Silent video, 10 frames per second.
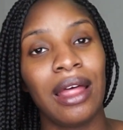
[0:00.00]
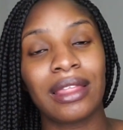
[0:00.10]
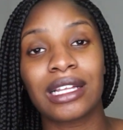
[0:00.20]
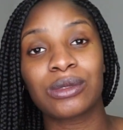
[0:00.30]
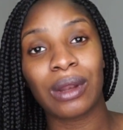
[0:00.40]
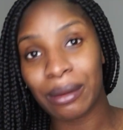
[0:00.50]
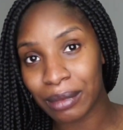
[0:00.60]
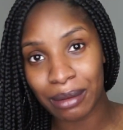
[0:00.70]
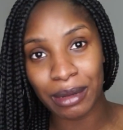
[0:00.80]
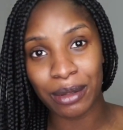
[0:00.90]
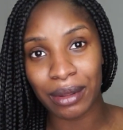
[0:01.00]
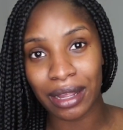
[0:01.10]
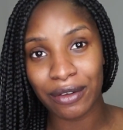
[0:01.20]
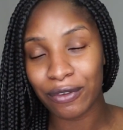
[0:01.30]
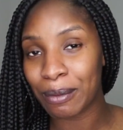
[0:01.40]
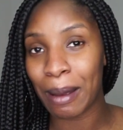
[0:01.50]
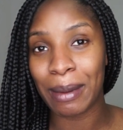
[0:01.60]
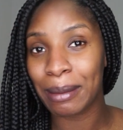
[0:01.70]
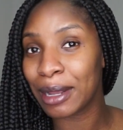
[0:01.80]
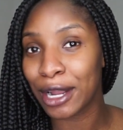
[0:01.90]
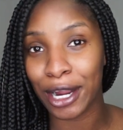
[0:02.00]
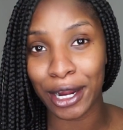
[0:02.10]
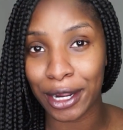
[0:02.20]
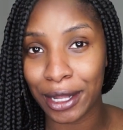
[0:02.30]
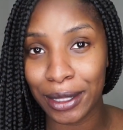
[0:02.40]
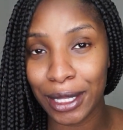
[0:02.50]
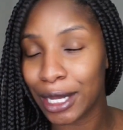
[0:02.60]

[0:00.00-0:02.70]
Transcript: that's what I'm going to be doing for my baby girl.